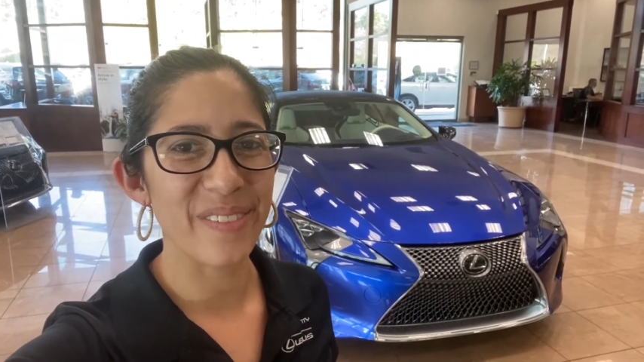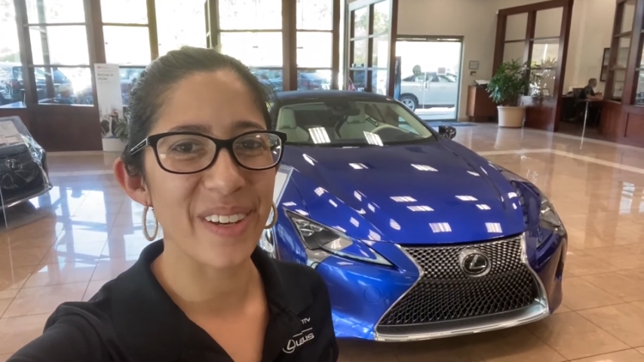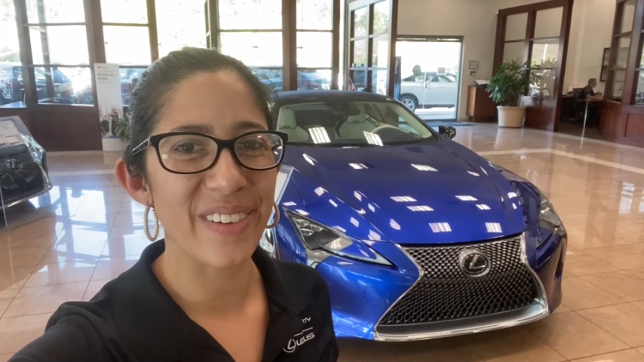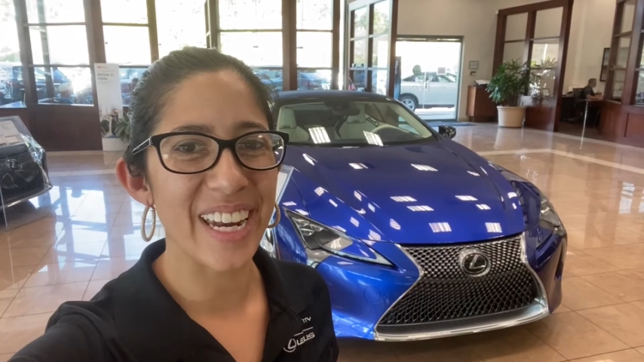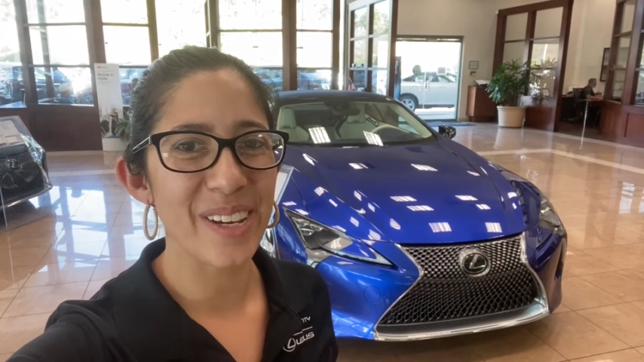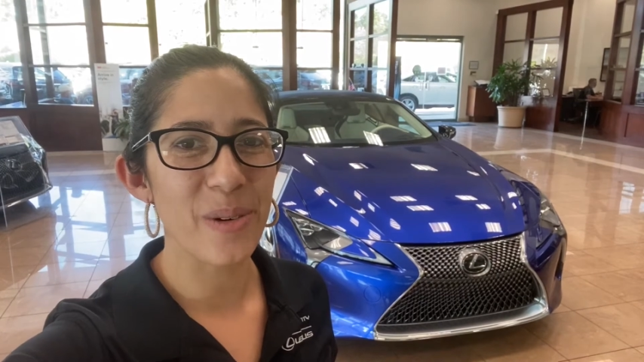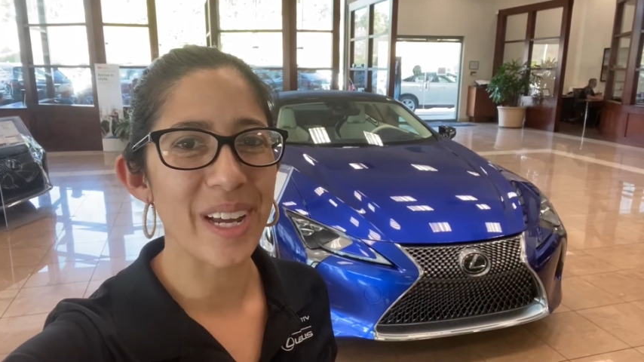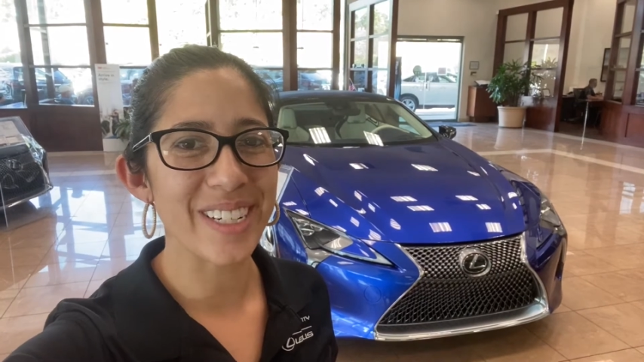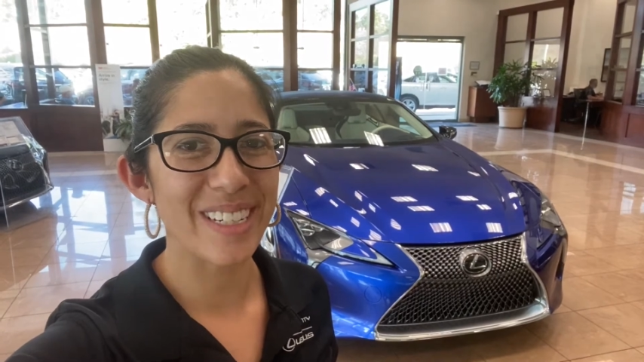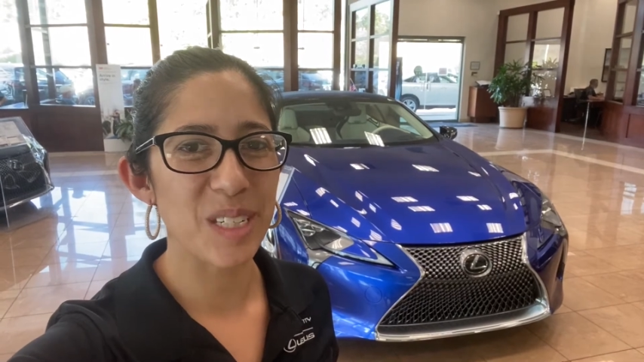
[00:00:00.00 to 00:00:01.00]
If you have any
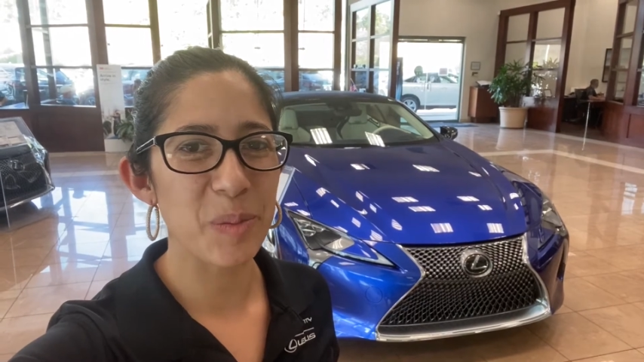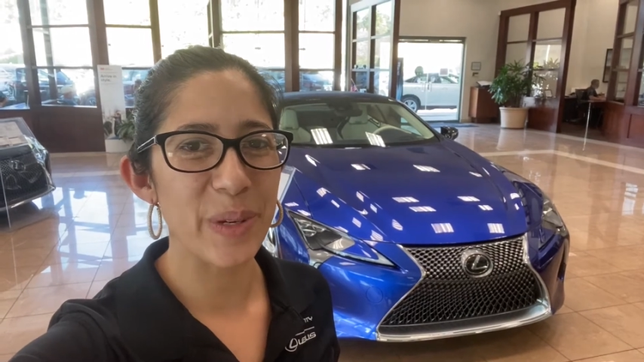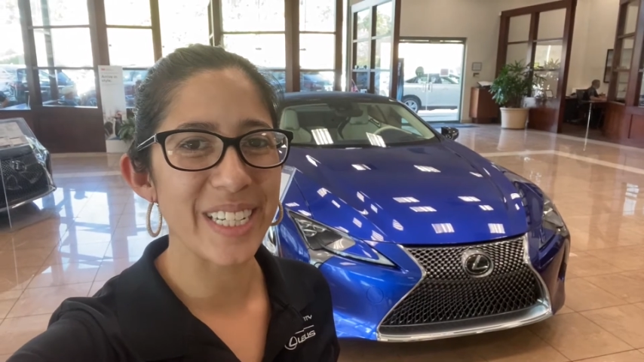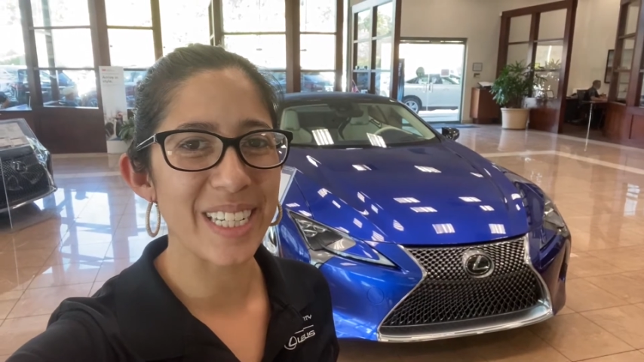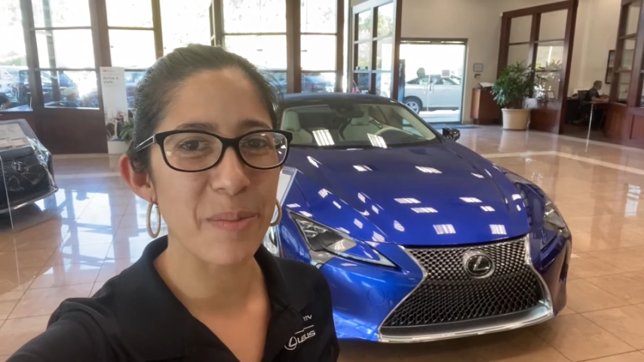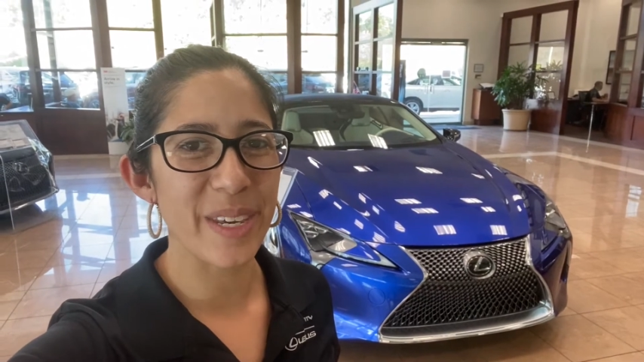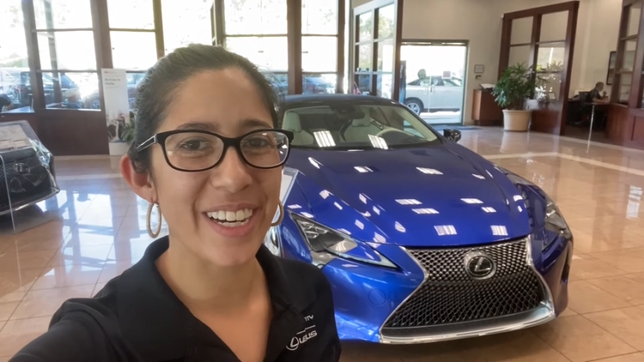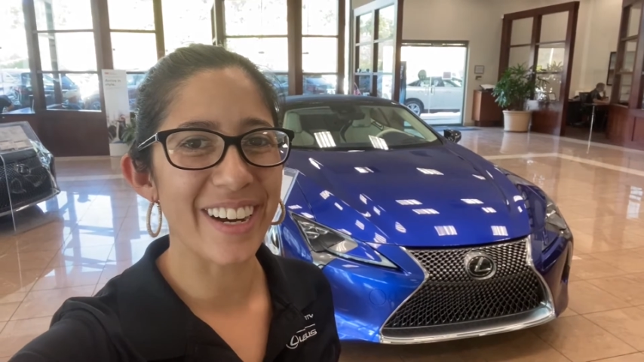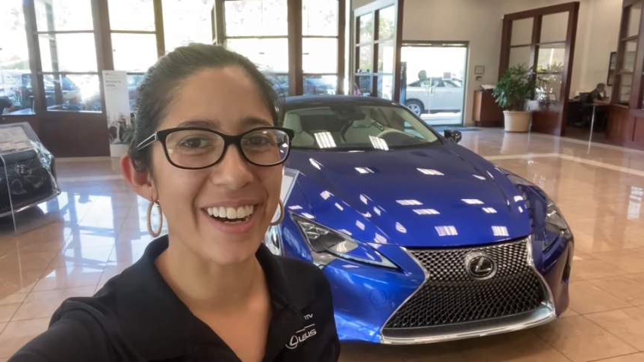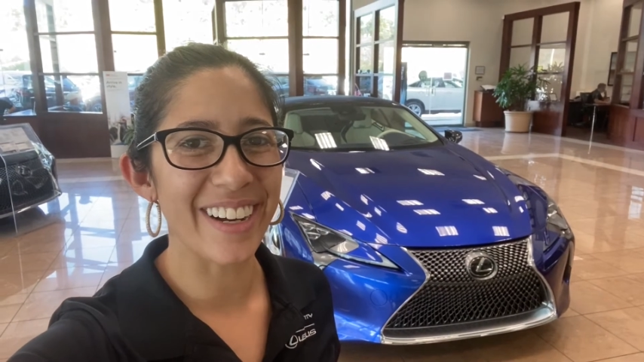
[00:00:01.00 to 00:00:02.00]
questions, please give me a
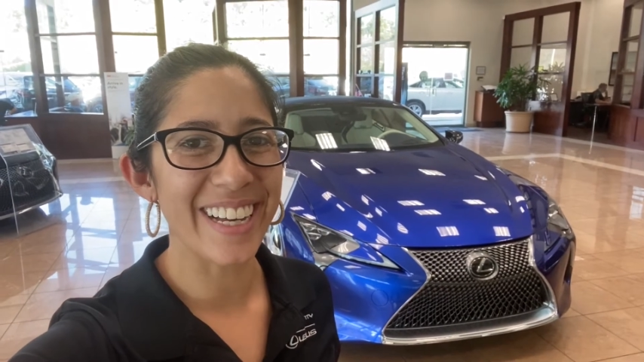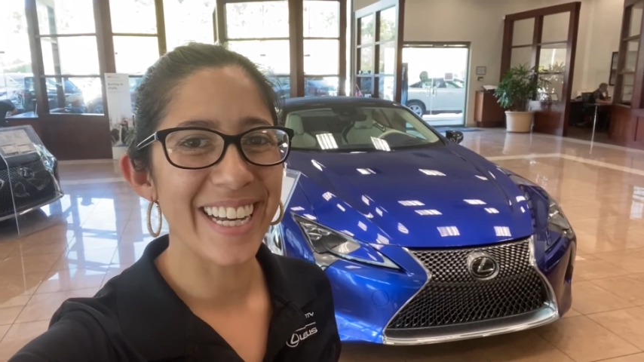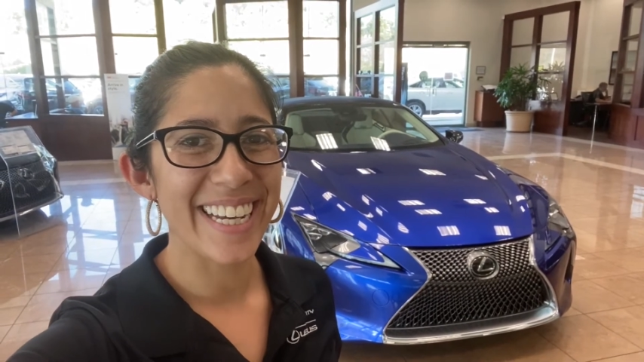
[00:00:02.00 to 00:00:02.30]
call.